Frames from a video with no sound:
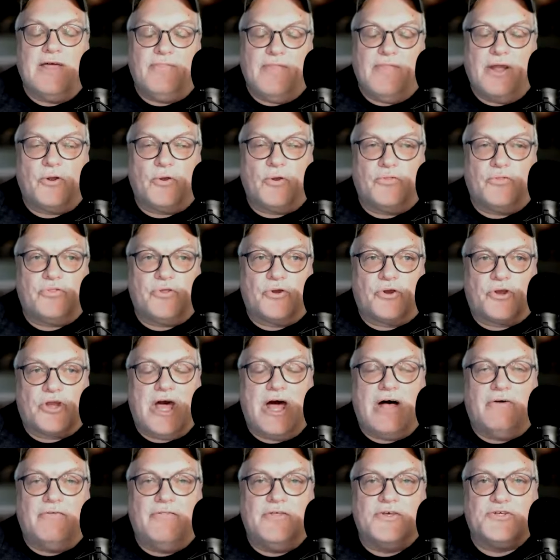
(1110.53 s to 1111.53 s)
And they're they're
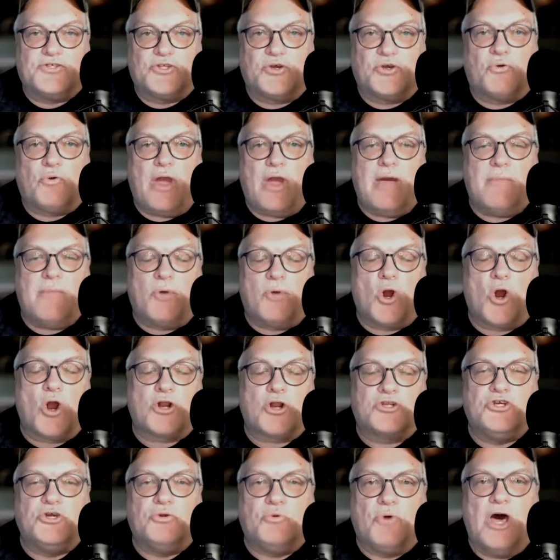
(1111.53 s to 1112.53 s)
calling this the Grant Park
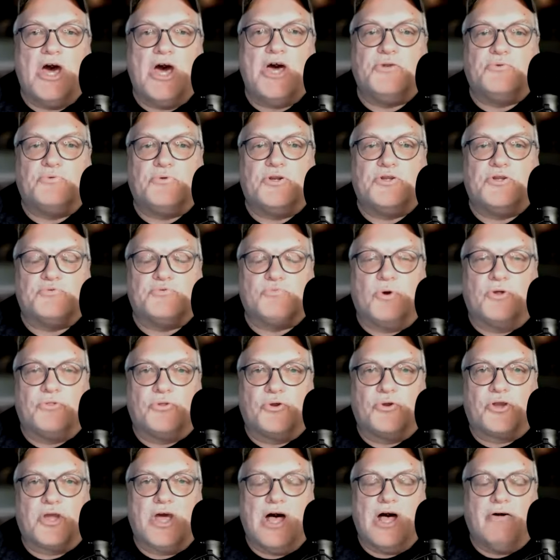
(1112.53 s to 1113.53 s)
200 is what
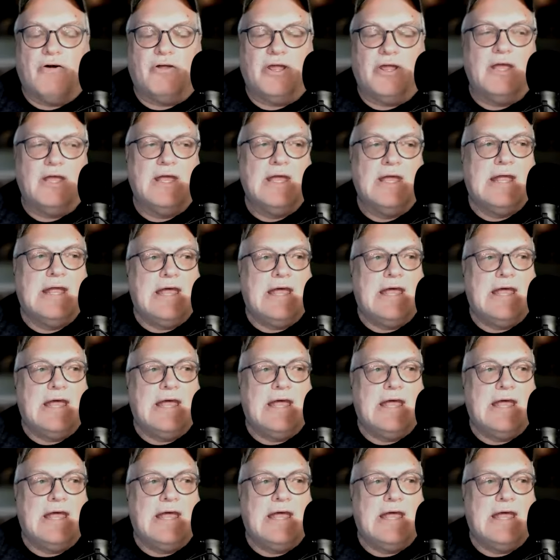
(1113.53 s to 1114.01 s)
they're calling it.